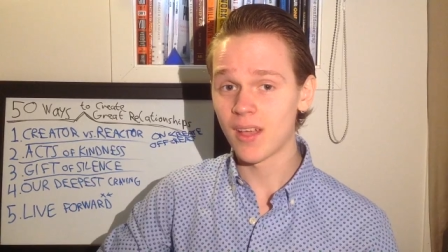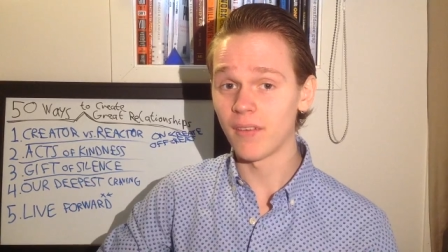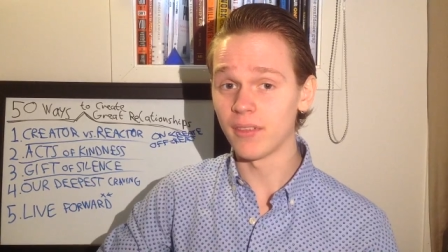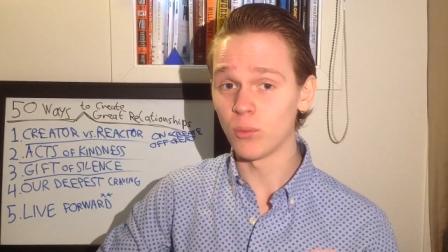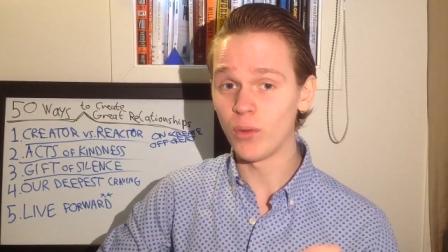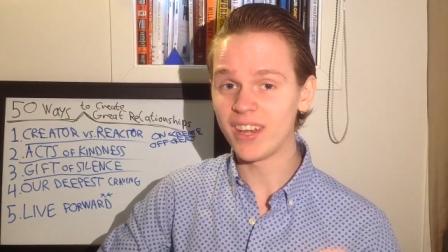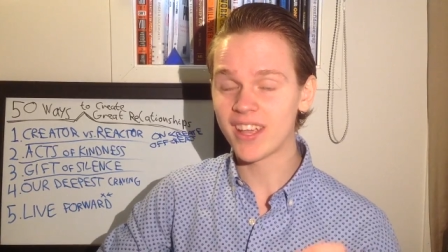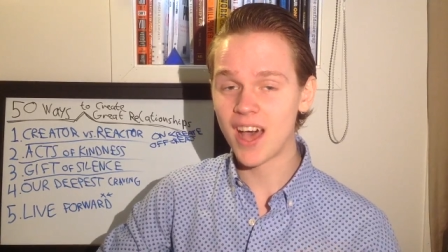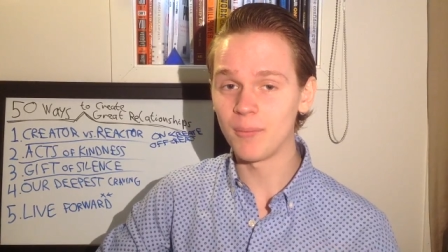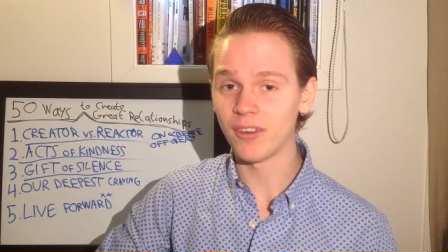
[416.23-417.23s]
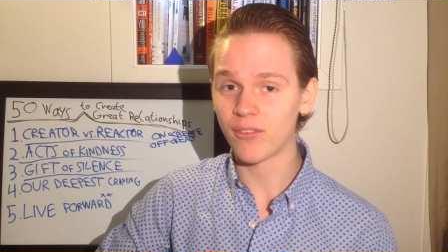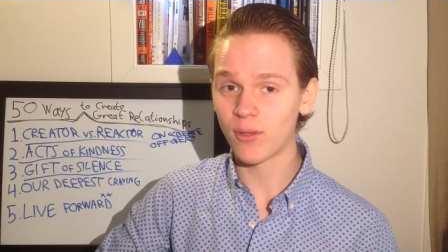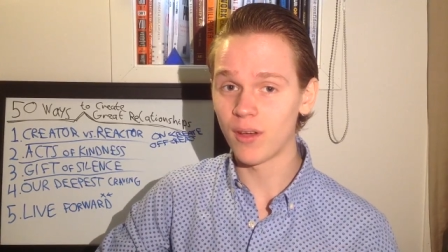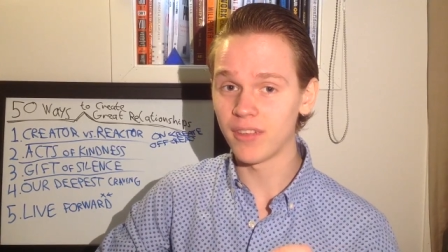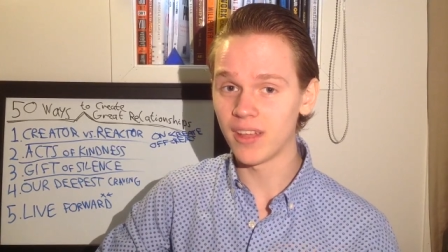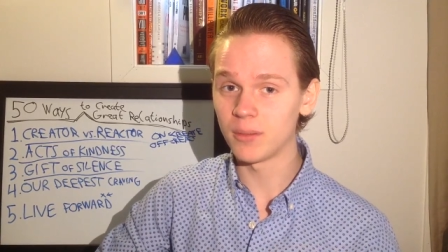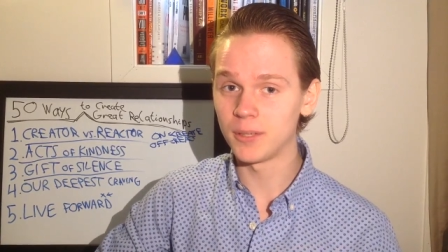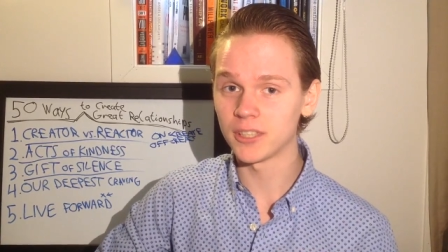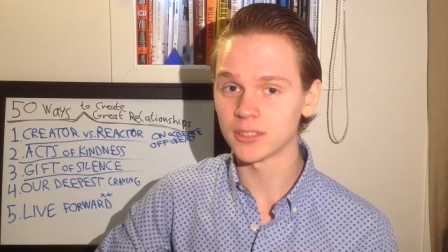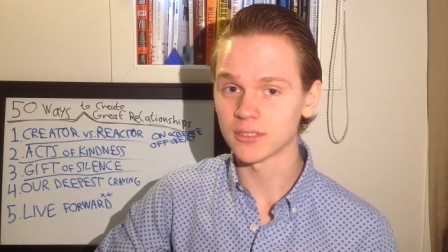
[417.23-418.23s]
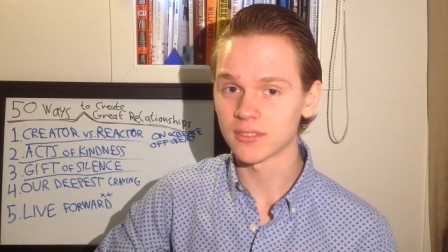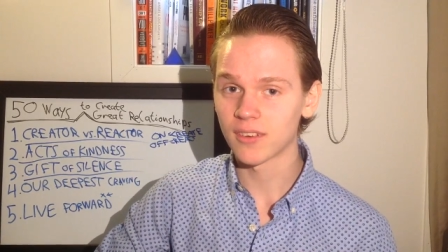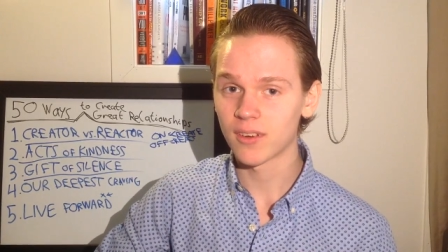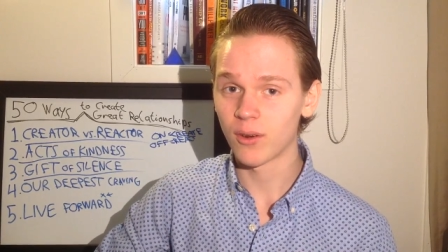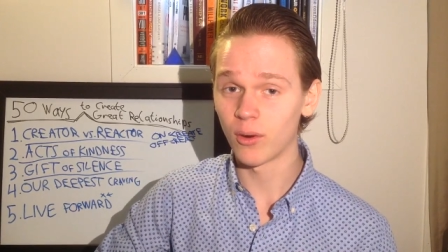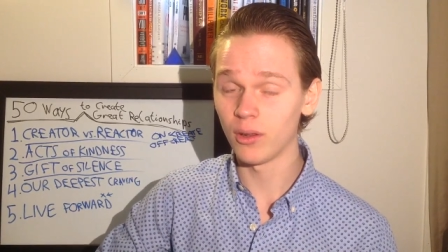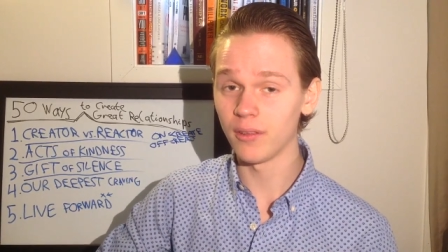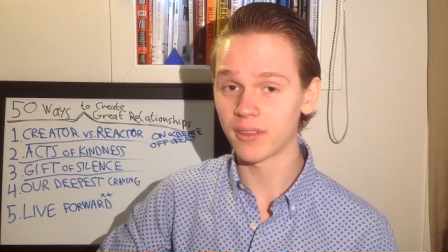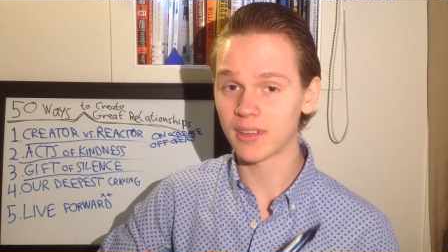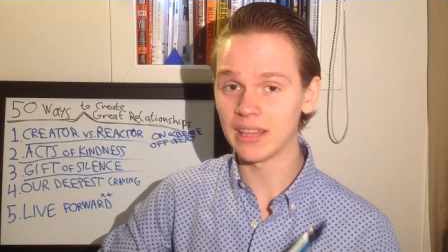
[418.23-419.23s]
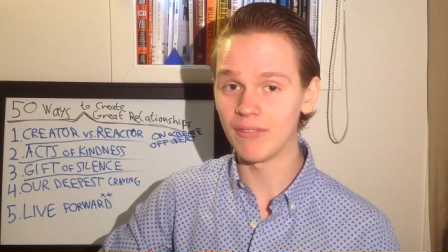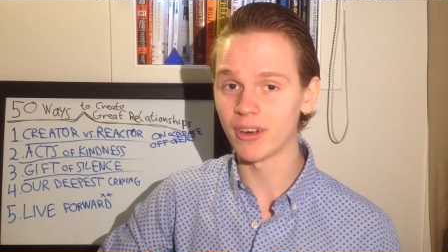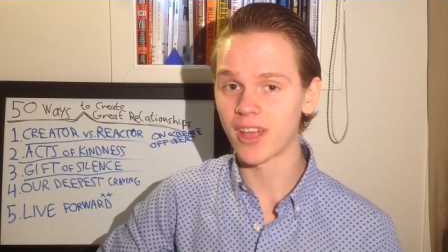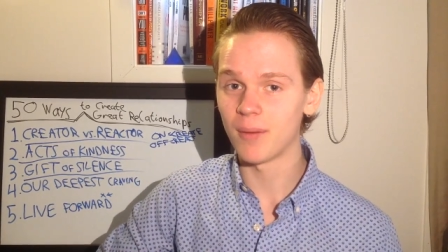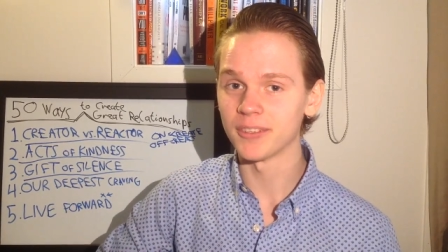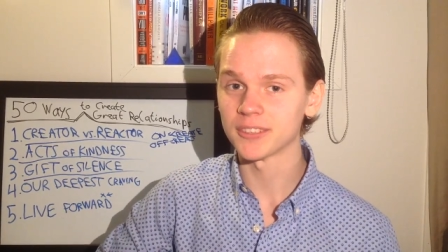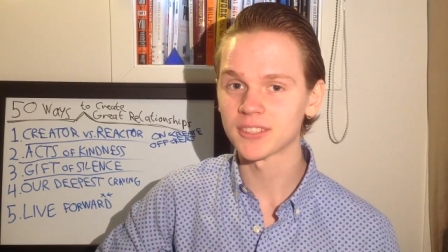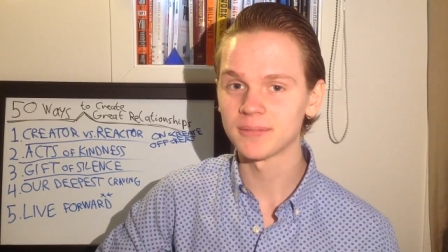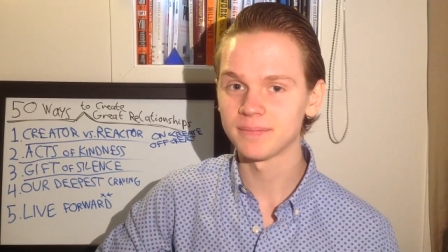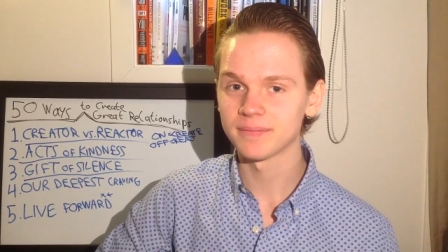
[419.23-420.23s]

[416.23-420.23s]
of the witty comments of the other person, or all of the clever comments.